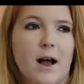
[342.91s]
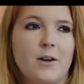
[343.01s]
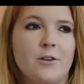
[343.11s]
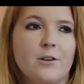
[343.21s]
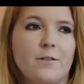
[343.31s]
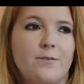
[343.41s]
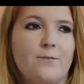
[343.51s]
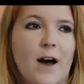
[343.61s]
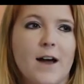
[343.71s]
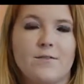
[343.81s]
under
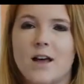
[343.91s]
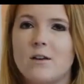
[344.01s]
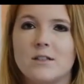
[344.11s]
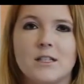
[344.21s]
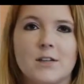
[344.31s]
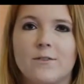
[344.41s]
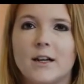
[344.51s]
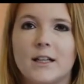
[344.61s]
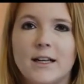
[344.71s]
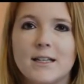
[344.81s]
5,000
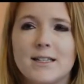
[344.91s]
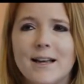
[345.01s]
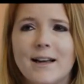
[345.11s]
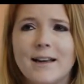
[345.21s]
different clicks,